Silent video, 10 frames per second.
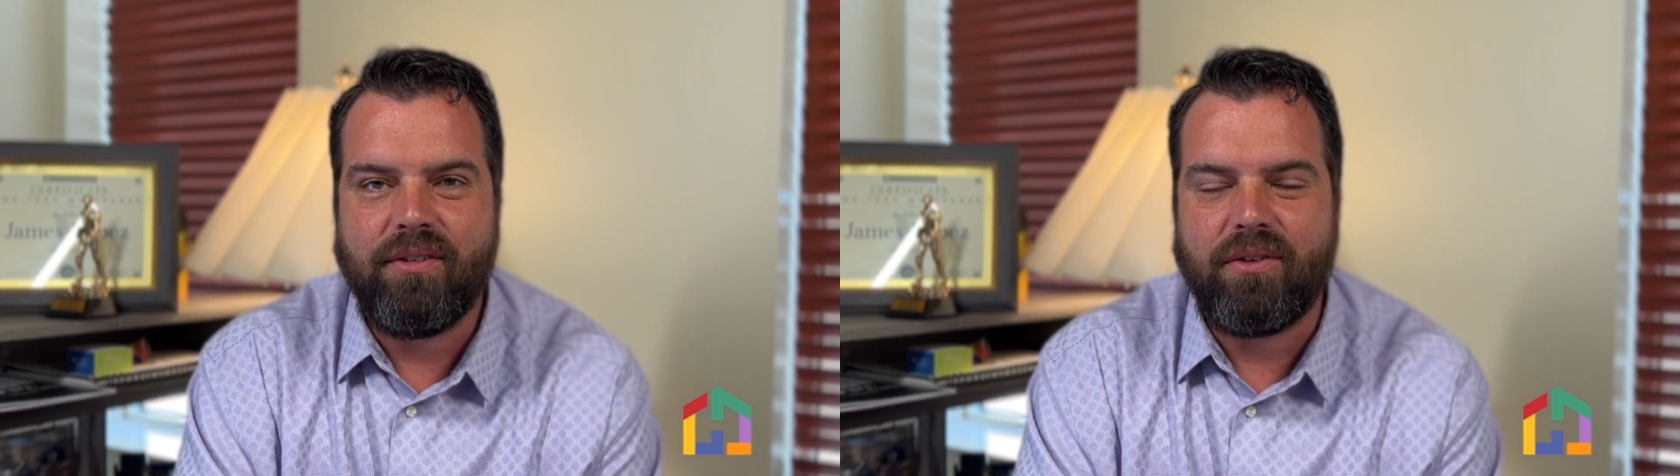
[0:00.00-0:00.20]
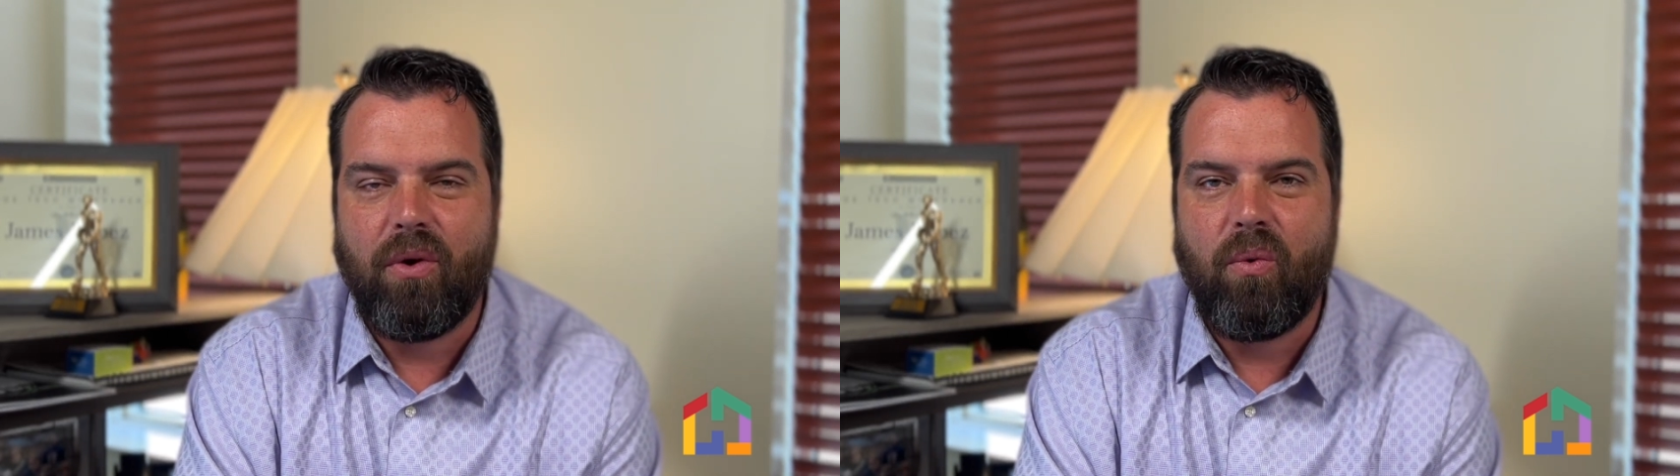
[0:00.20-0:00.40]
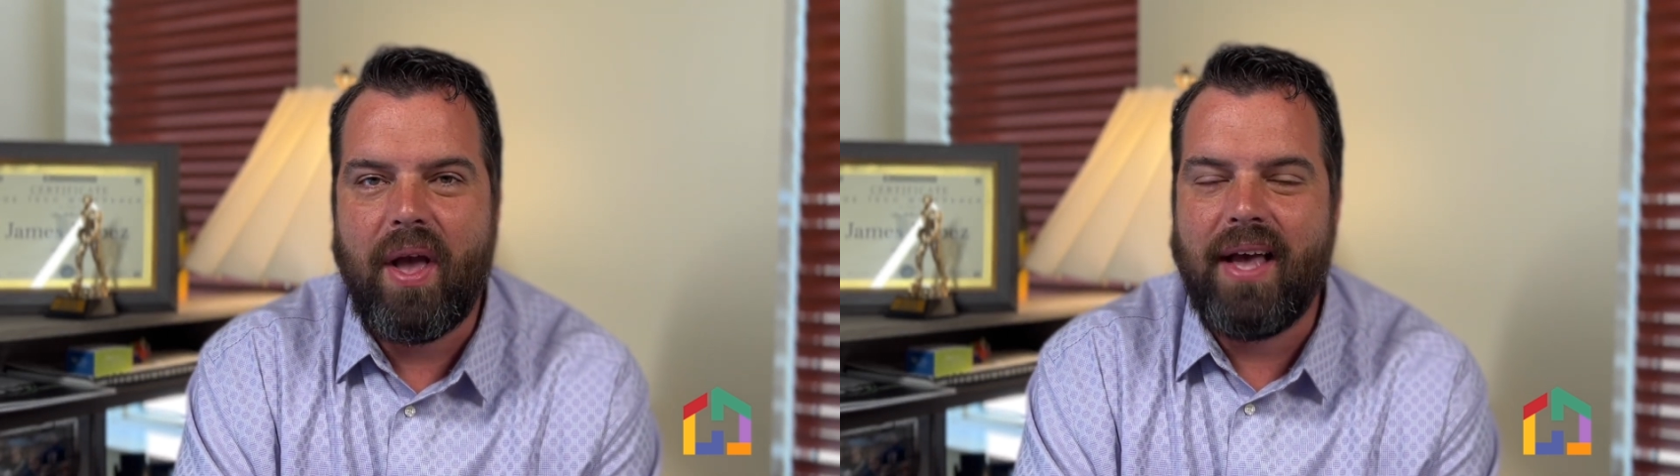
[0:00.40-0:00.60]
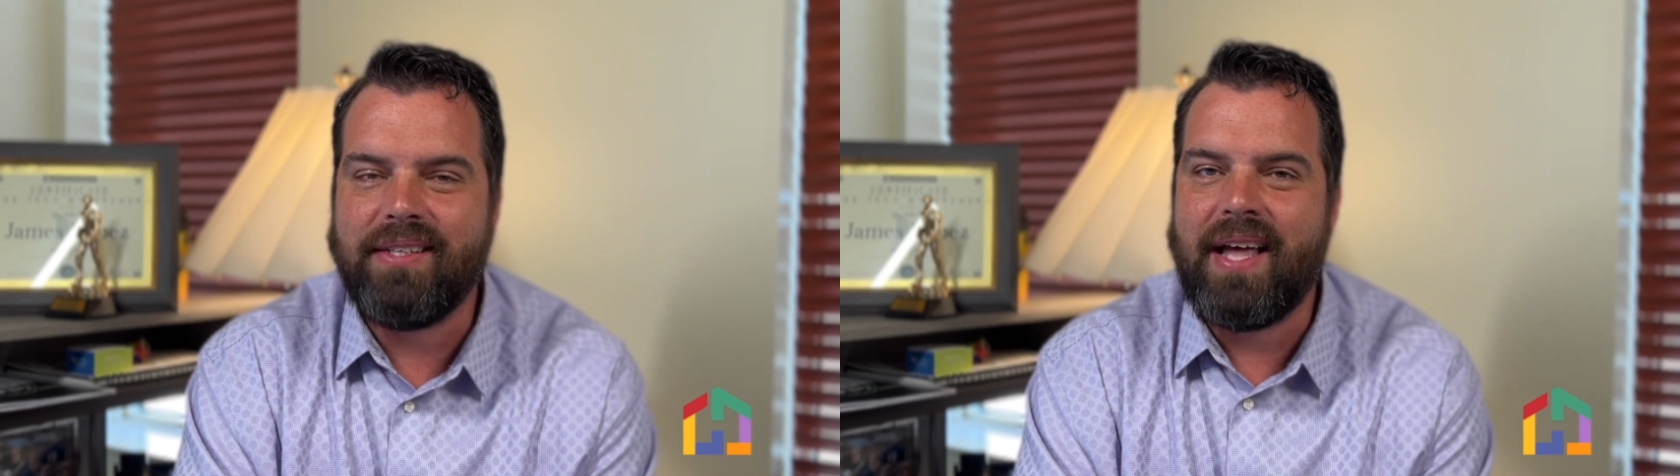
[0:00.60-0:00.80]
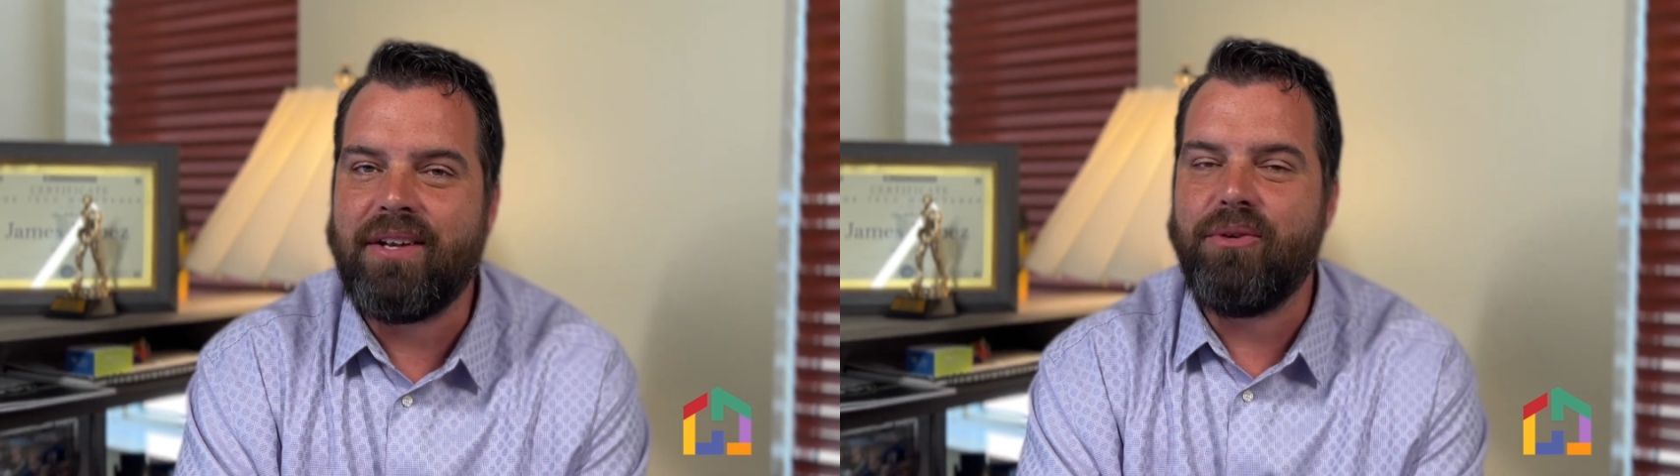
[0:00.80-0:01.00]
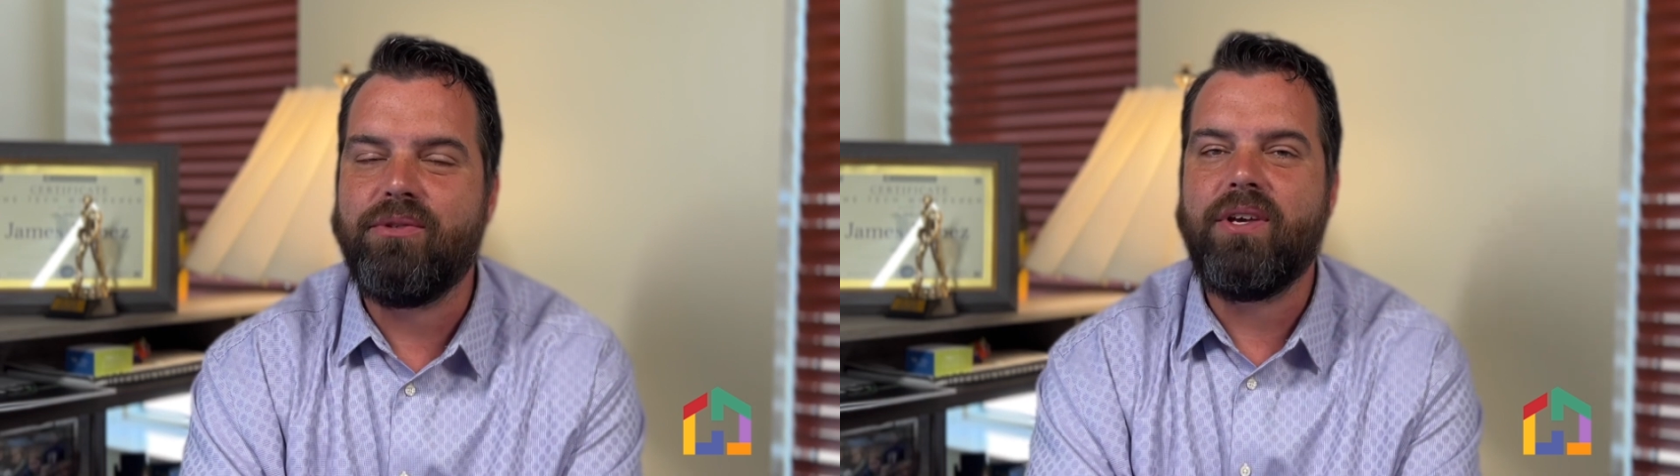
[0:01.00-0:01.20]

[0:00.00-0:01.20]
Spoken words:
So as that news